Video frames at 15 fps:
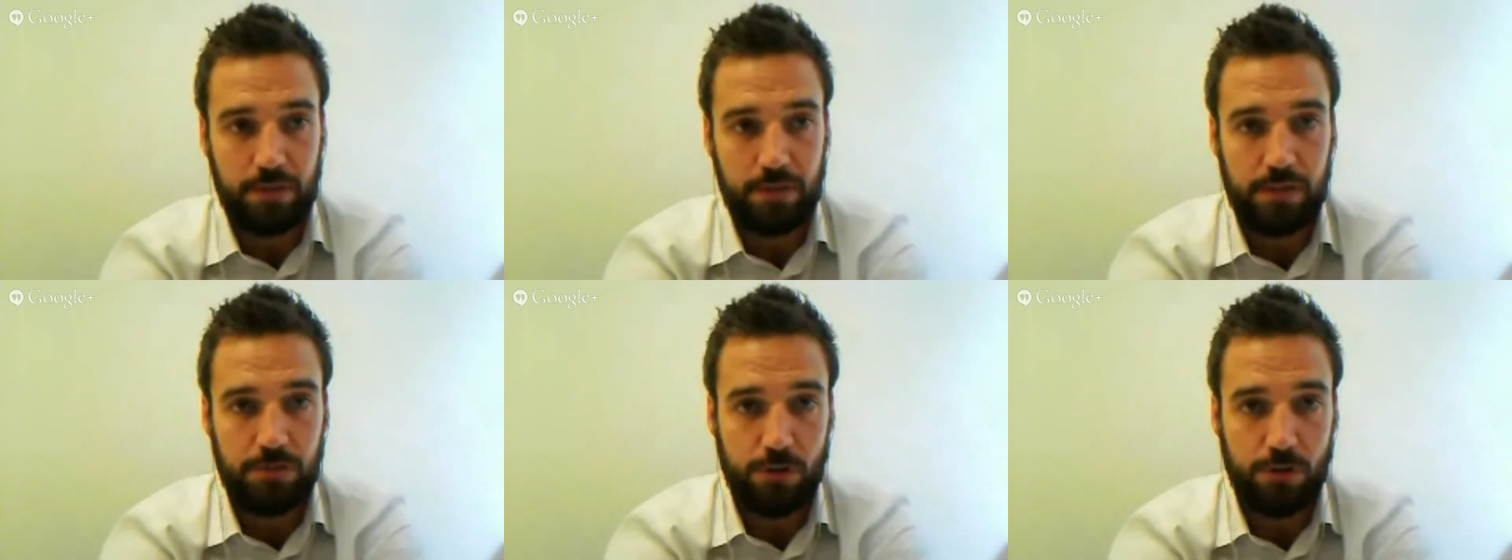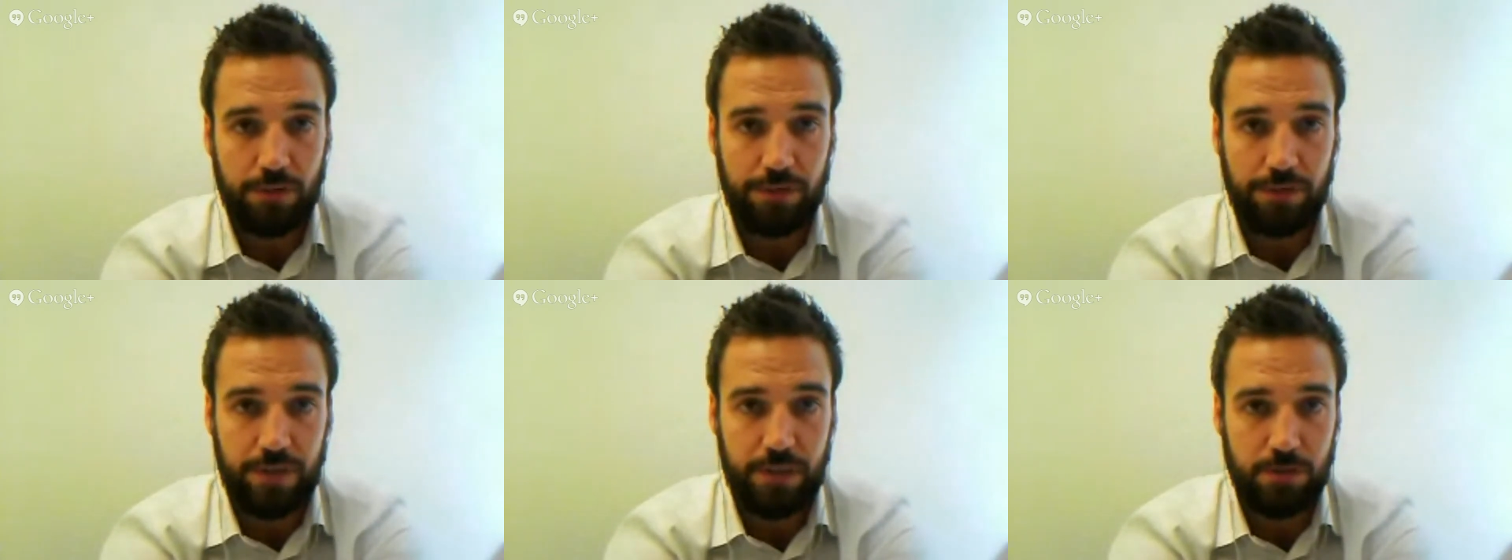these are all
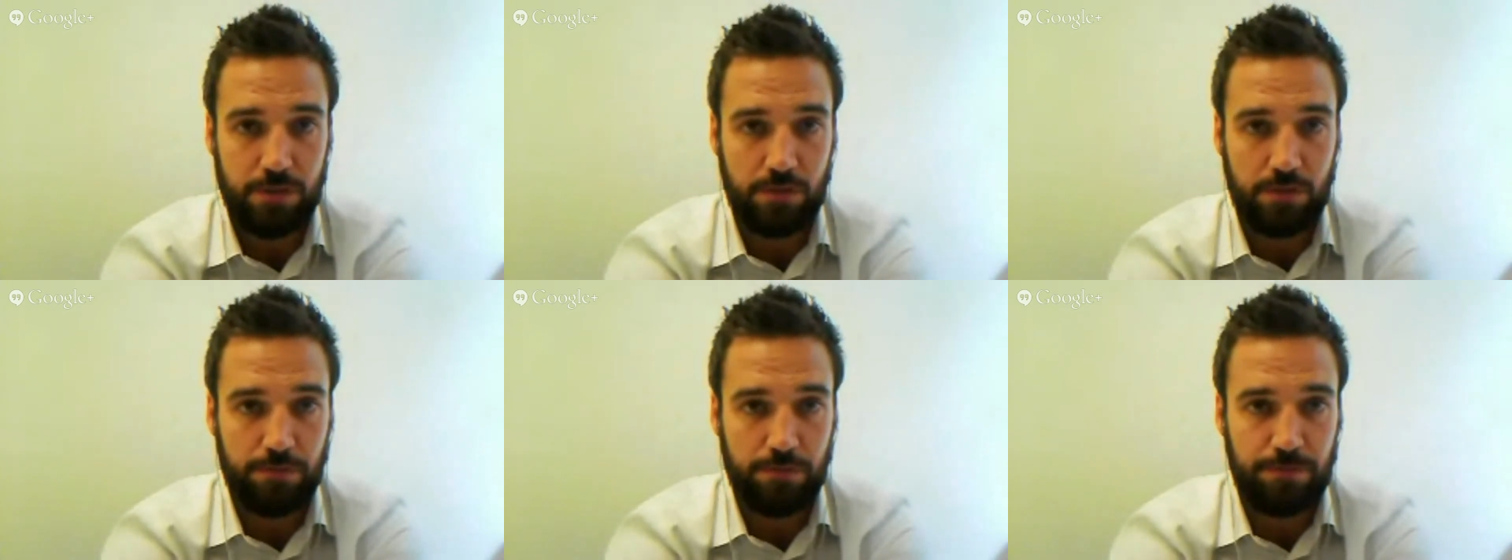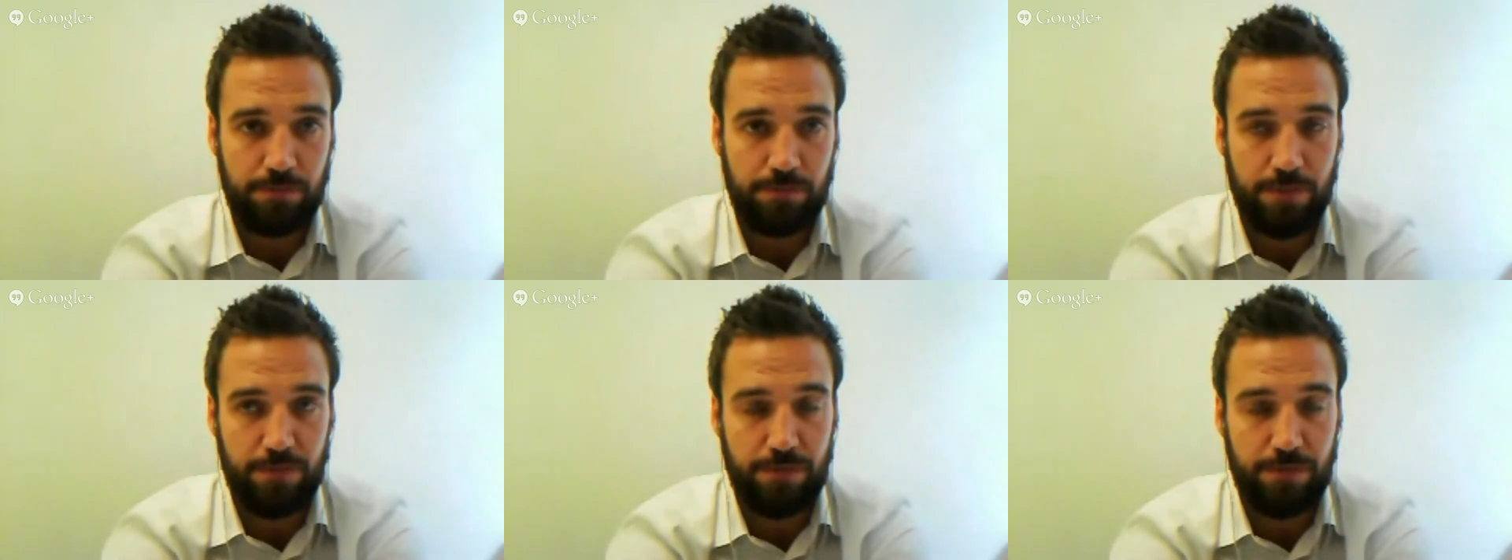
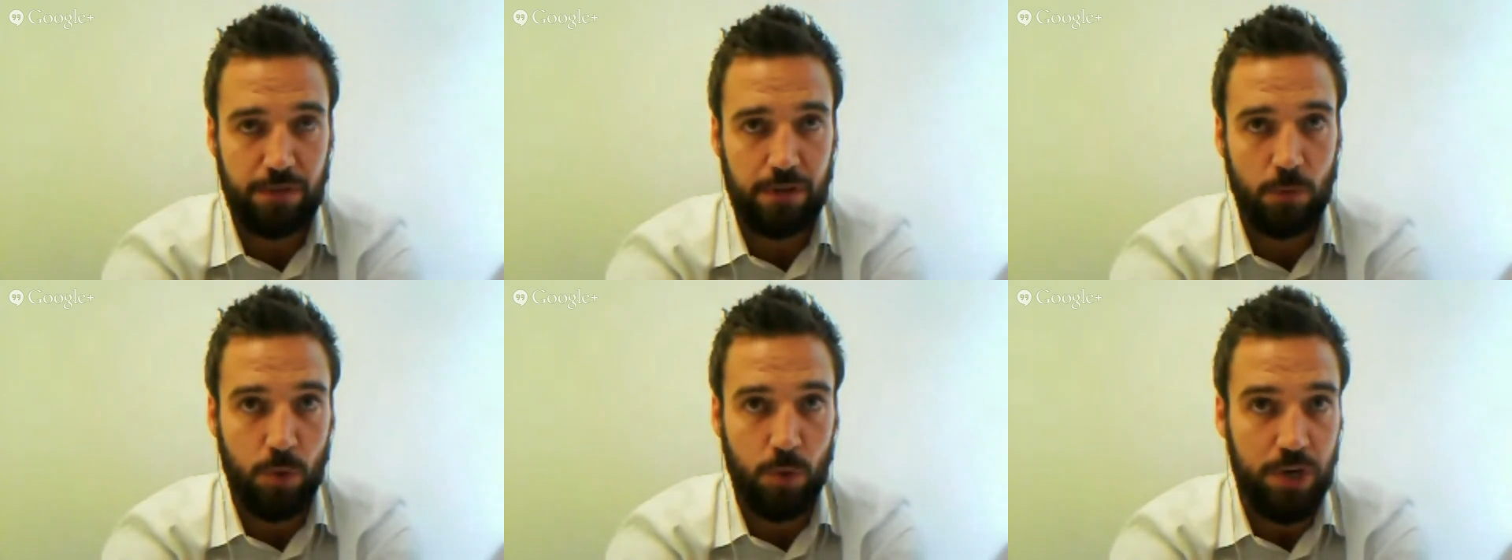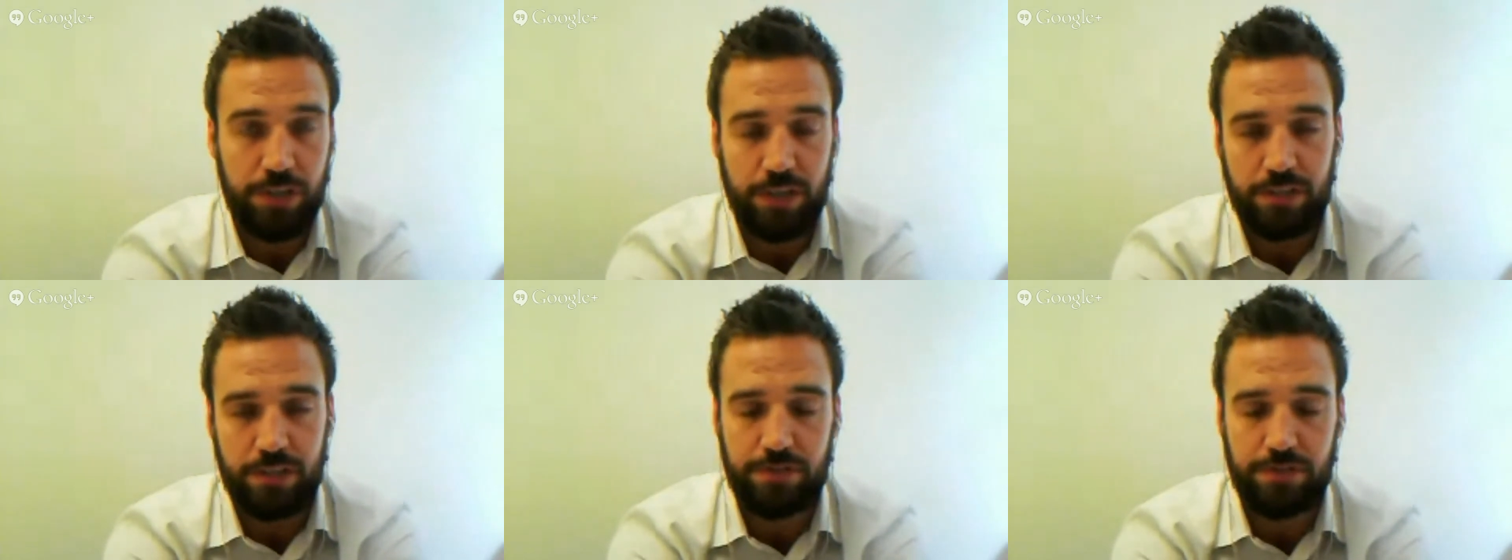the wish
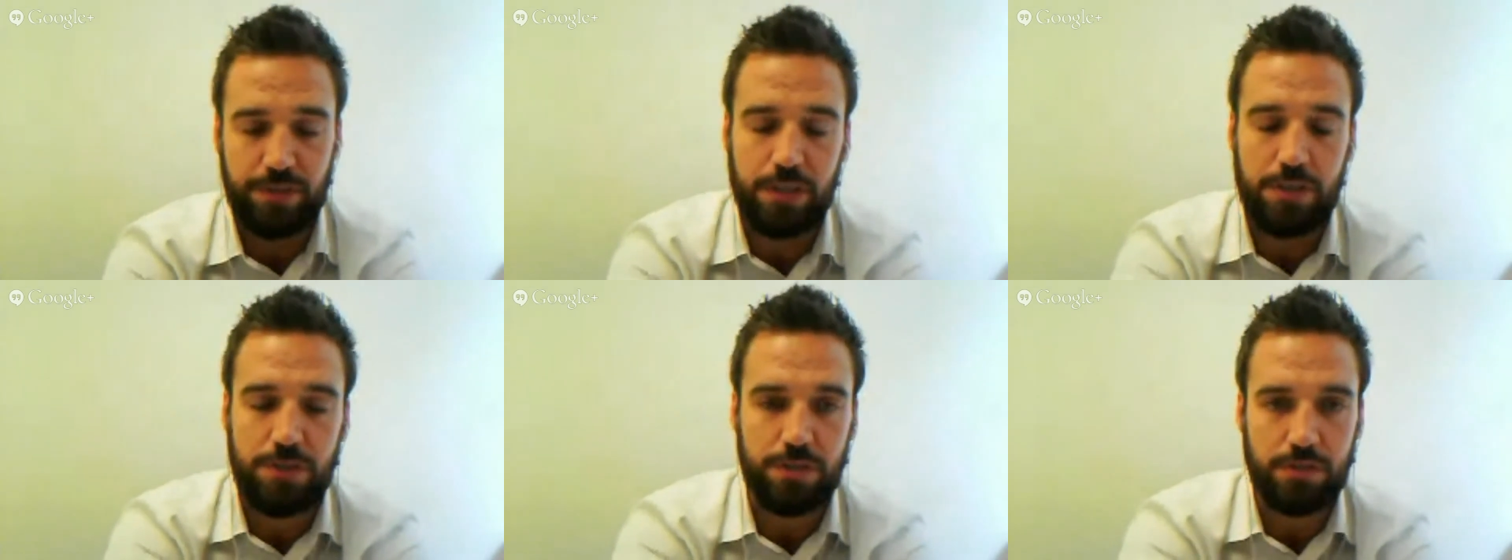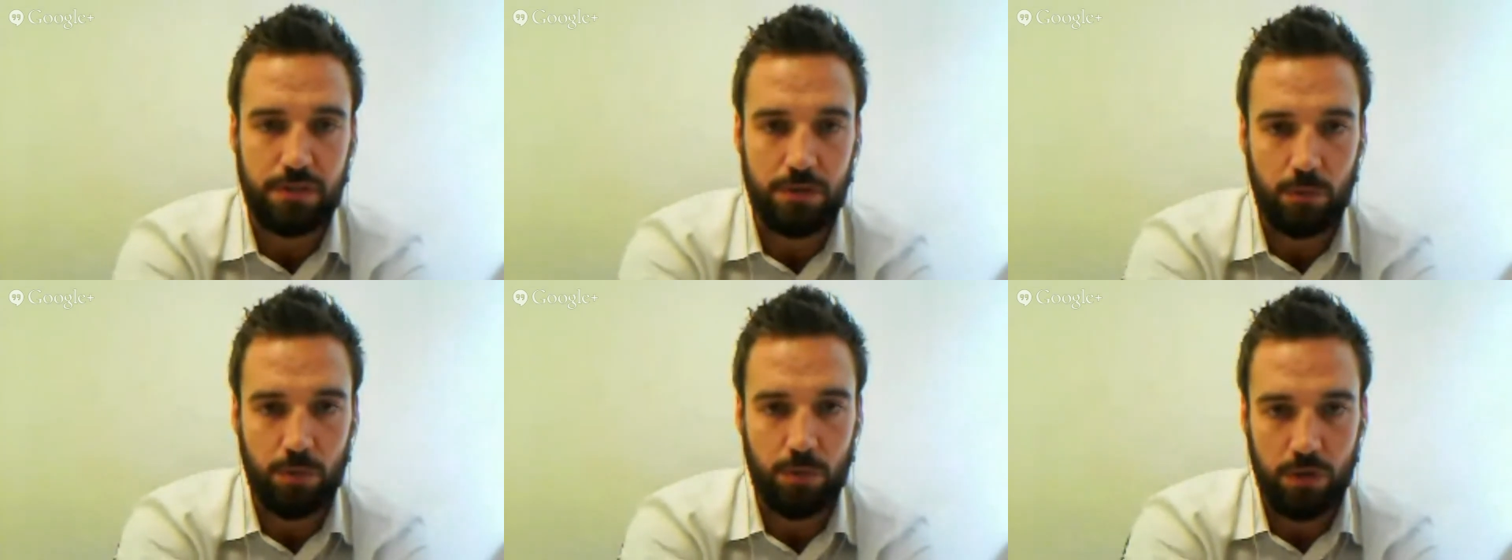list features
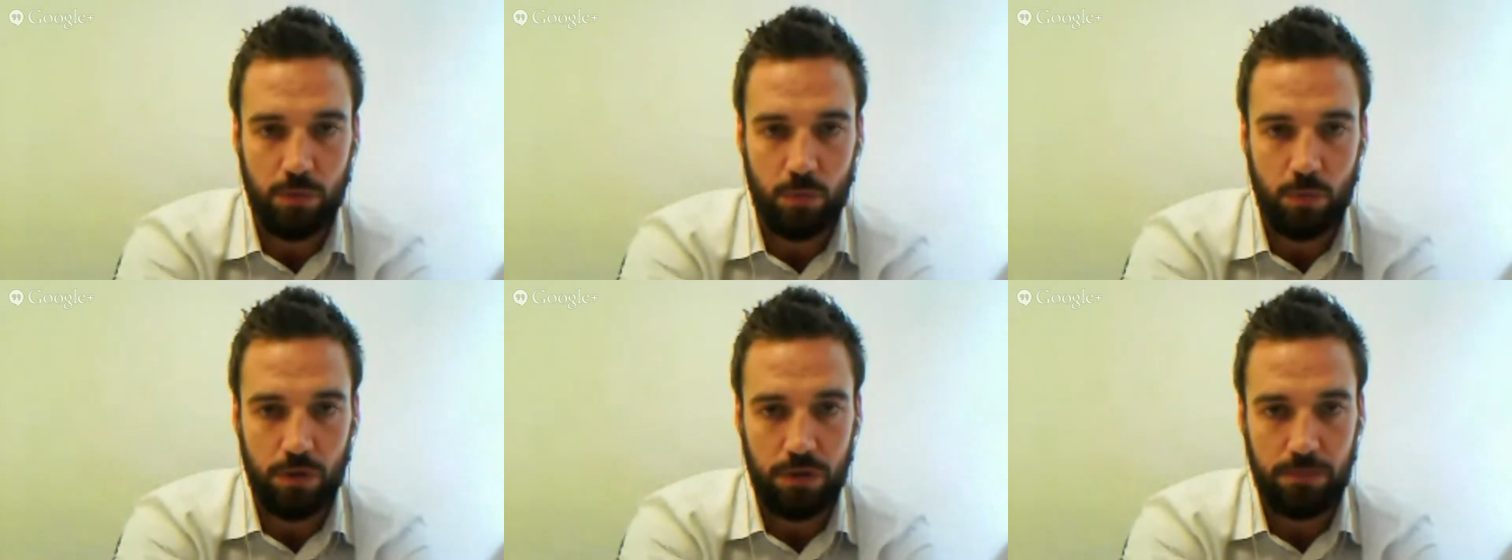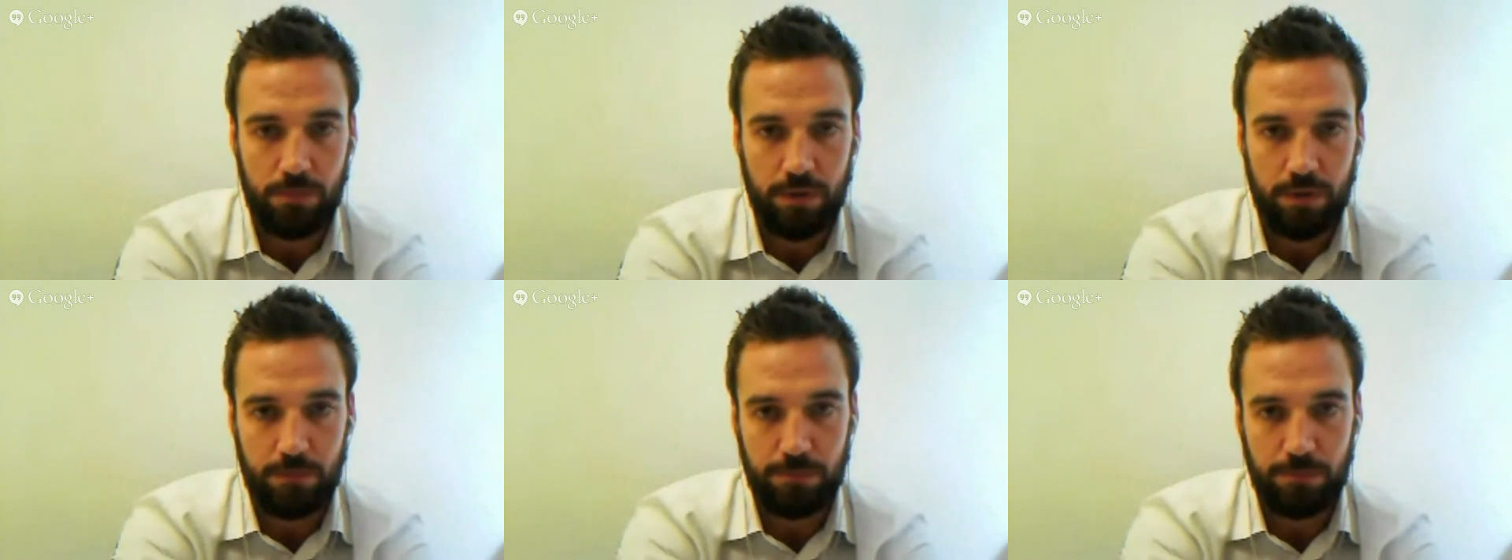that we're